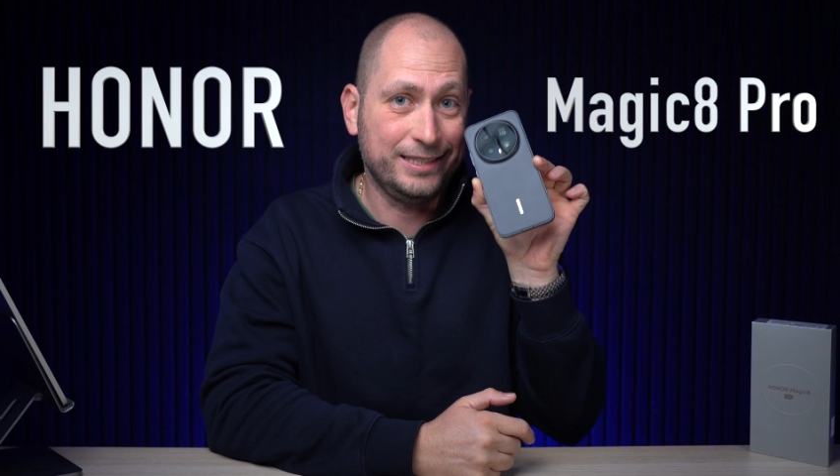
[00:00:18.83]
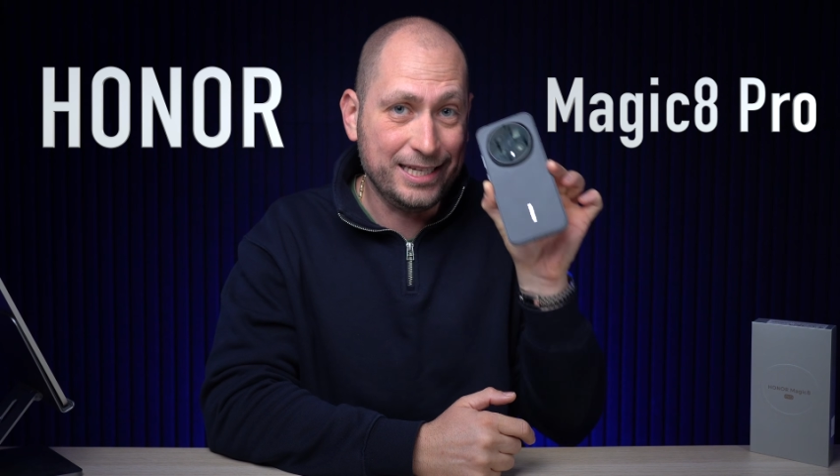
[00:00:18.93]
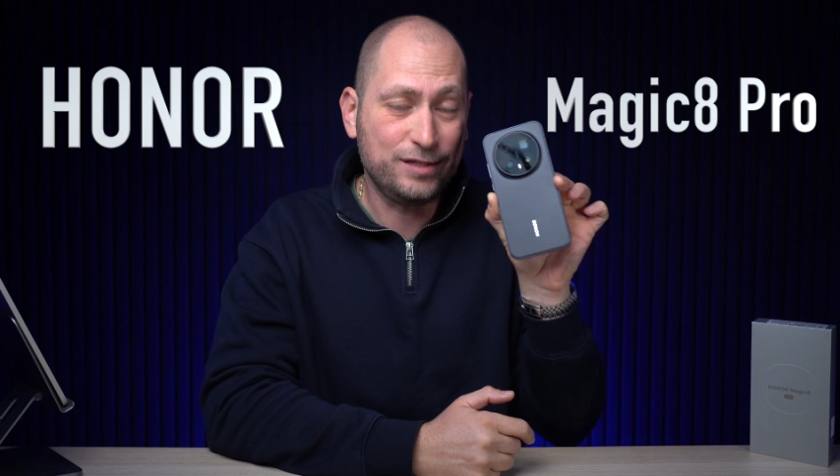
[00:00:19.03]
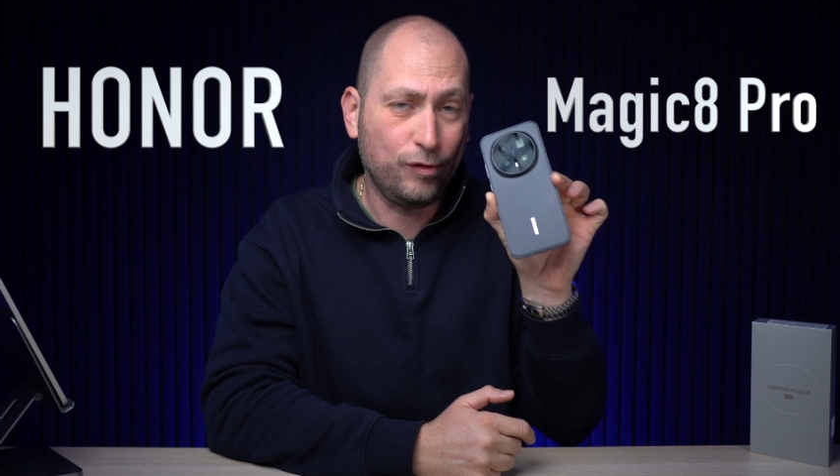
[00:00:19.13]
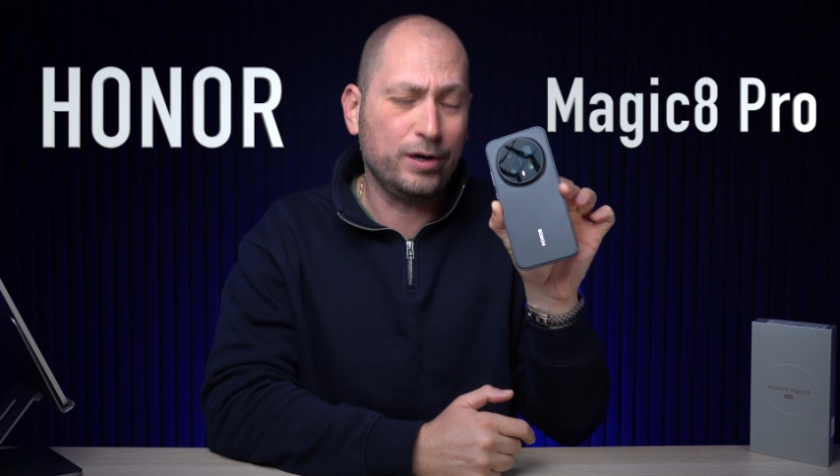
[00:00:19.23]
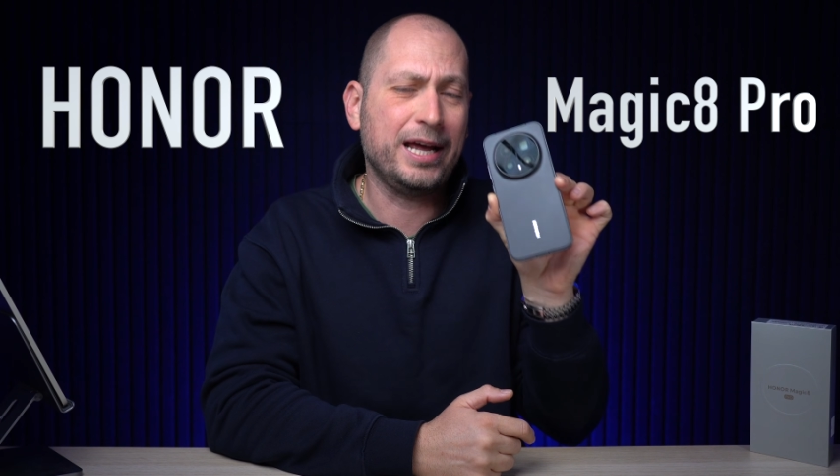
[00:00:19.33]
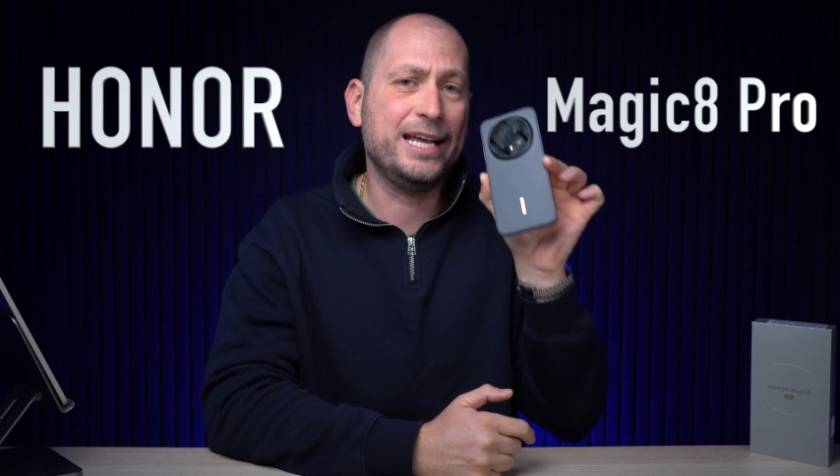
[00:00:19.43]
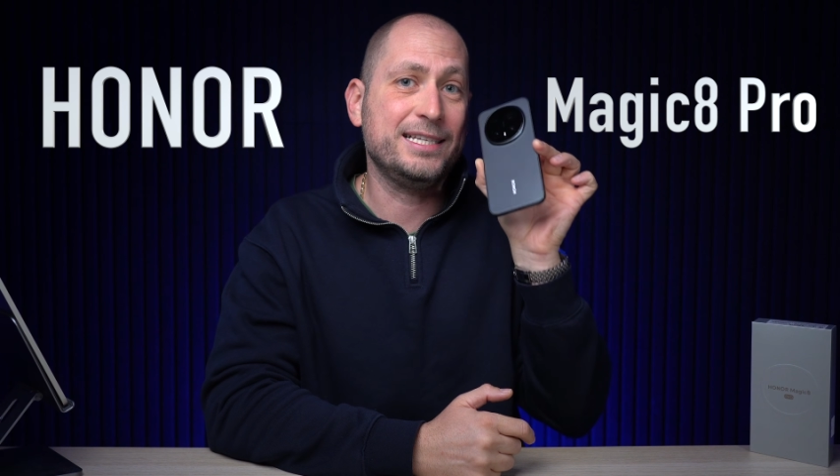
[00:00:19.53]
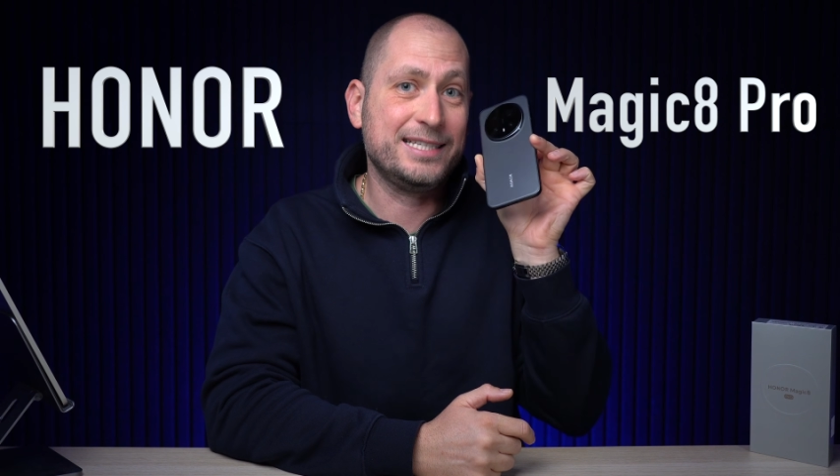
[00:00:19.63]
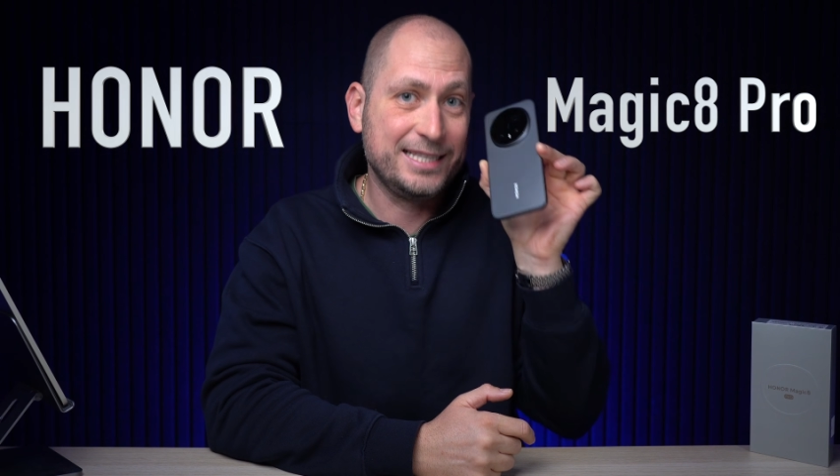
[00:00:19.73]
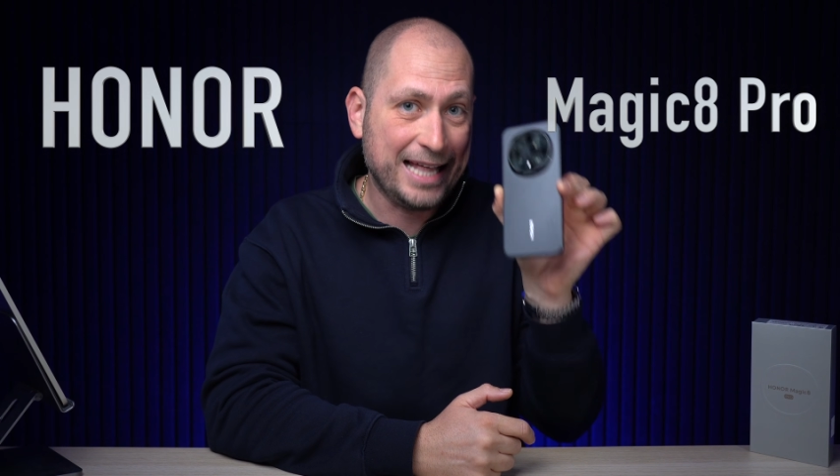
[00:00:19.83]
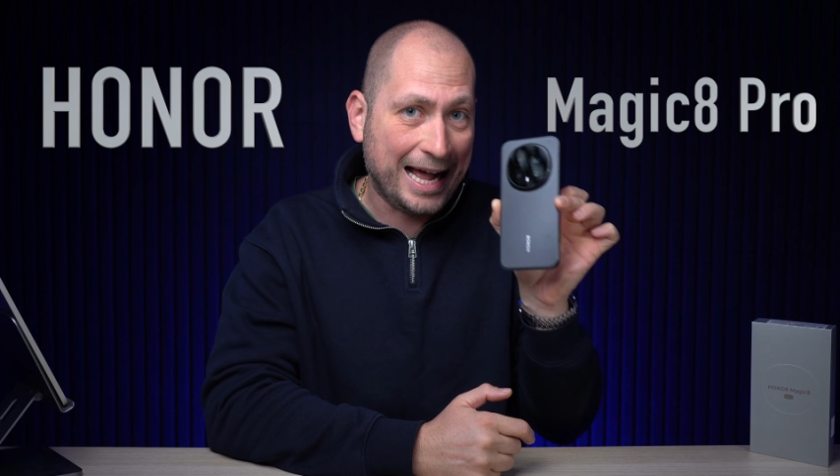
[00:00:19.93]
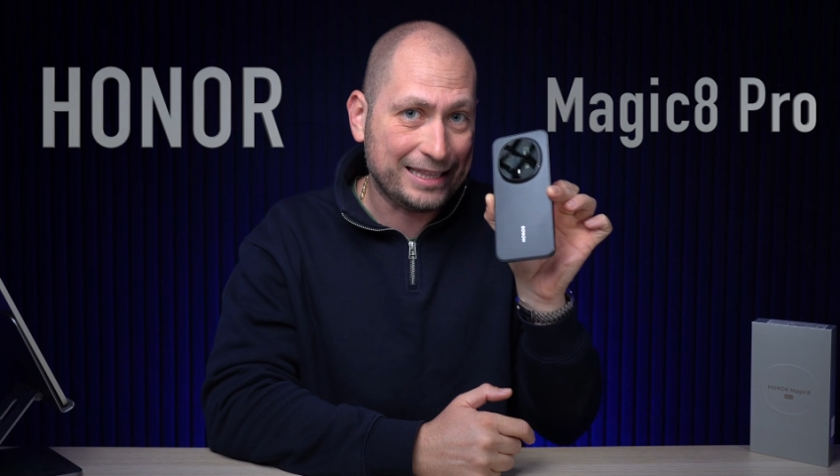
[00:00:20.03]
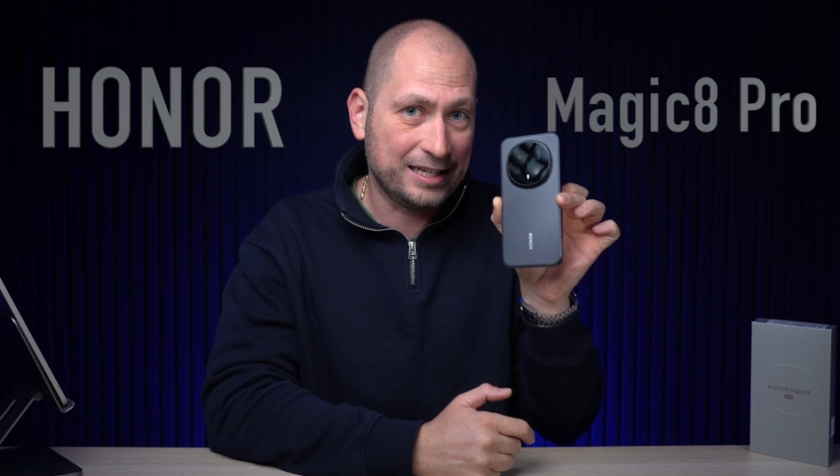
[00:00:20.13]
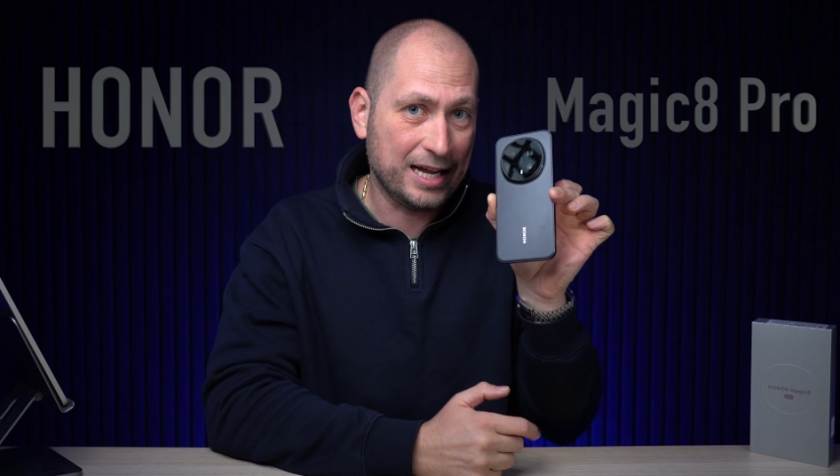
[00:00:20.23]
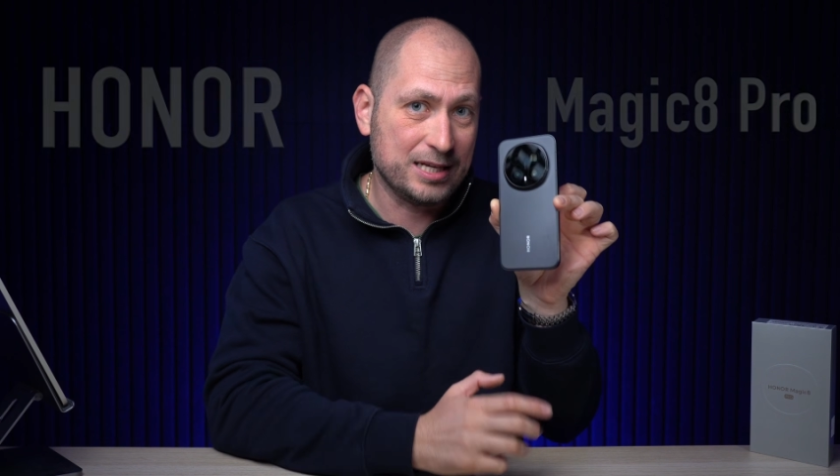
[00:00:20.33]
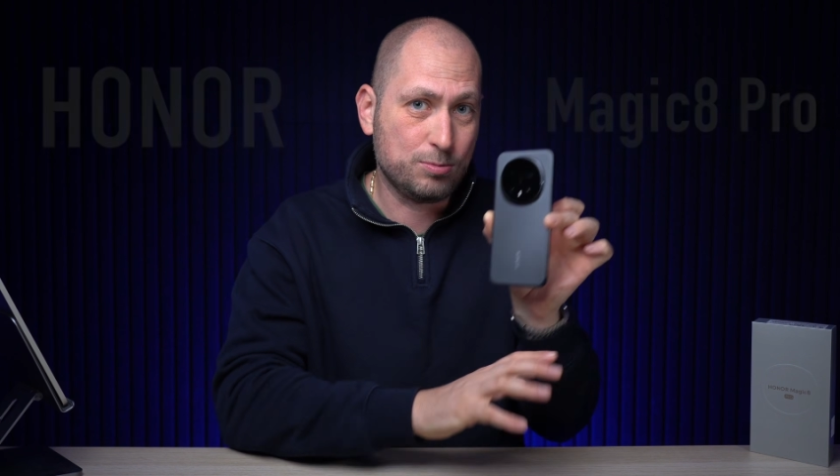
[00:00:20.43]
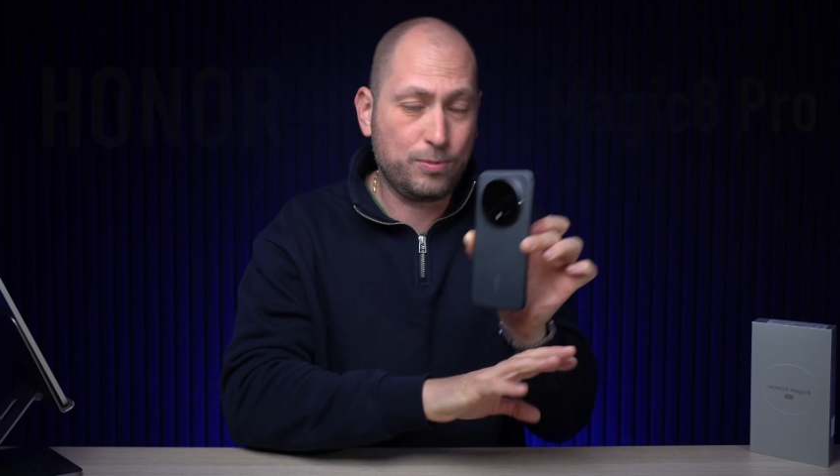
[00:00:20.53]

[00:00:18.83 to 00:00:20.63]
This phone is that nice,